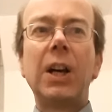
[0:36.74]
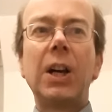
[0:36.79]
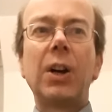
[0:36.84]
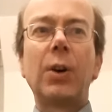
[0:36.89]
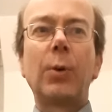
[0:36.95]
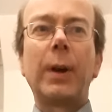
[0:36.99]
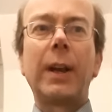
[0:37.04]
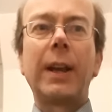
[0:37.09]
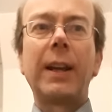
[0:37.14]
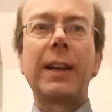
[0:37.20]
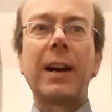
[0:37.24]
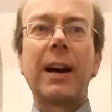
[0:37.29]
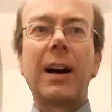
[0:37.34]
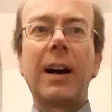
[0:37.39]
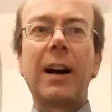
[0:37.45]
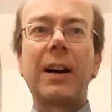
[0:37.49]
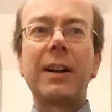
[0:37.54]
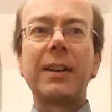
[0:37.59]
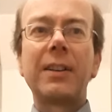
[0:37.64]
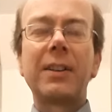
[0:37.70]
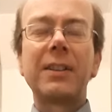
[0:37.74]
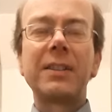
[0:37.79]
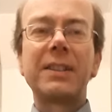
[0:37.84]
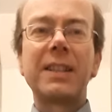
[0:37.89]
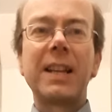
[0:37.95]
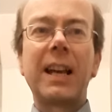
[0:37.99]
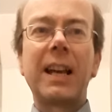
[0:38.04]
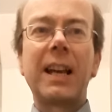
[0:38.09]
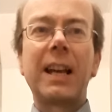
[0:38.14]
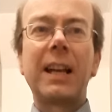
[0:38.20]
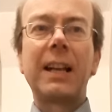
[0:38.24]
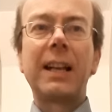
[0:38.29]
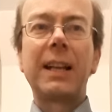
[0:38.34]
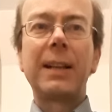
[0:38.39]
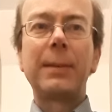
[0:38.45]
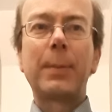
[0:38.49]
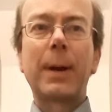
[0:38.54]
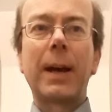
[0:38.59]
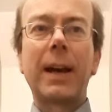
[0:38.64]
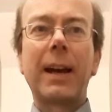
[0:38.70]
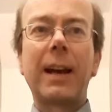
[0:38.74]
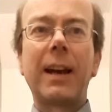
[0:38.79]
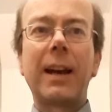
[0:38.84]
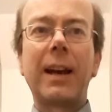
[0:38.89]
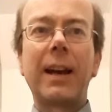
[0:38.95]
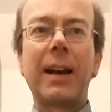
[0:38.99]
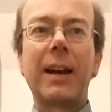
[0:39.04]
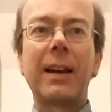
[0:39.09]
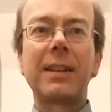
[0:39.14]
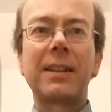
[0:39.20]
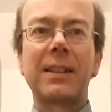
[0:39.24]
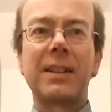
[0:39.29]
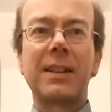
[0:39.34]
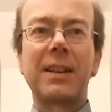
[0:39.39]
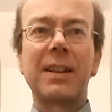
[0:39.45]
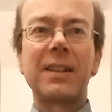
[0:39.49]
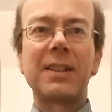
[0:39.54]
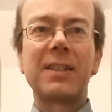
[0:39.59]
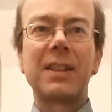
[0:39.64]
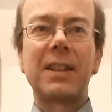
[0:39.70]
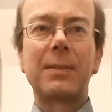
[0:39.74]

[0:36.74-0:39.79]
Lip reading: We are not daily beggars